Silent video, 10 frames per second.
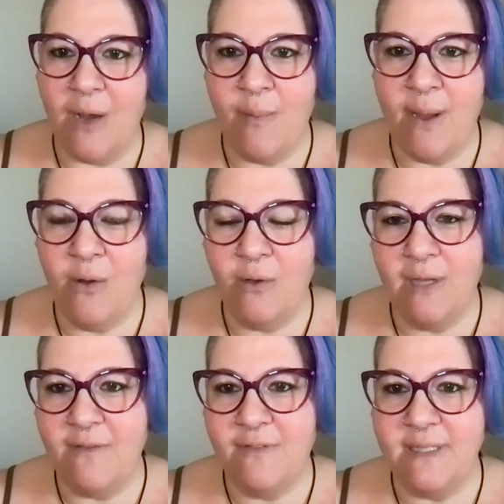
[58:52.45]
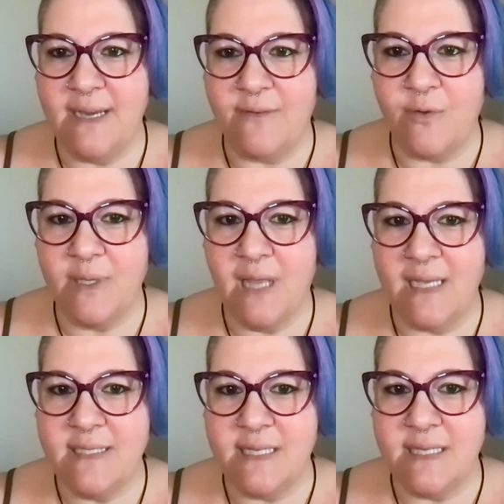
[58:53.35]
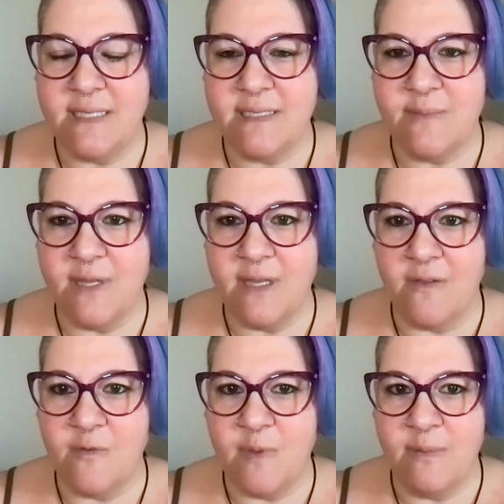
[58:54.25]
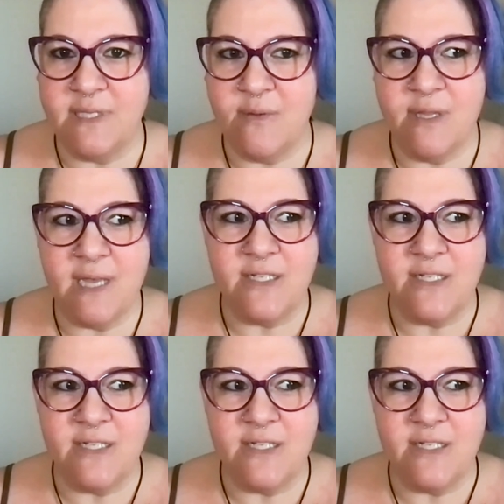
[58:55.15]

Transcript: I went my whole life like never realizing this is something that other people deal with.